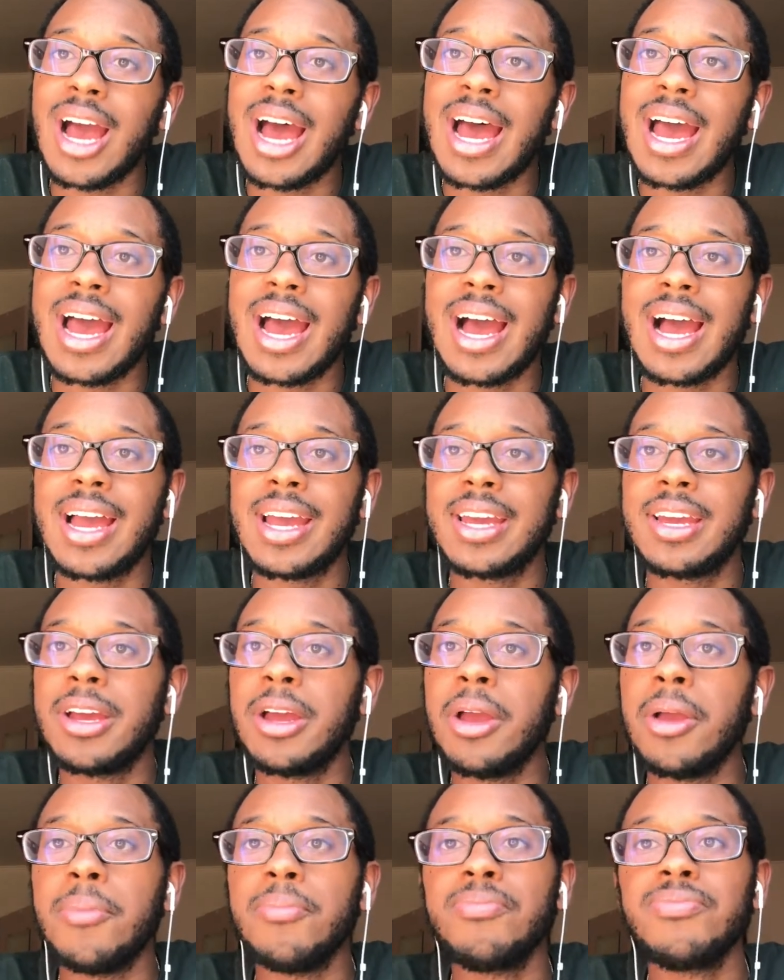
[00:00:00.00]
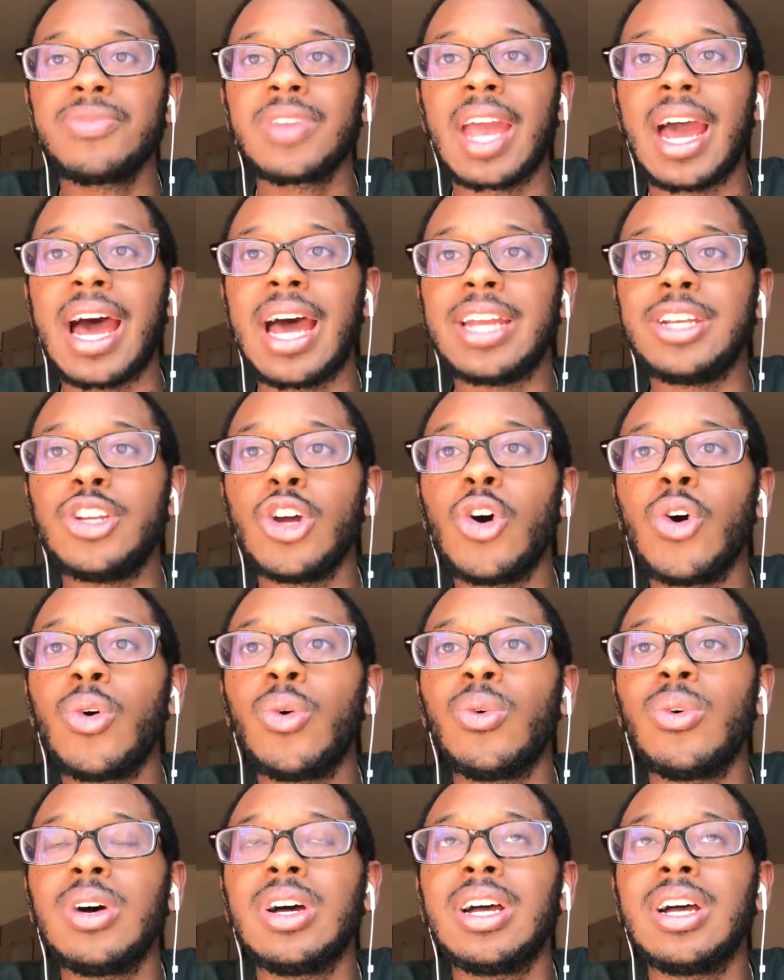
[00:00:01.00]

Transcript: I, I, I don't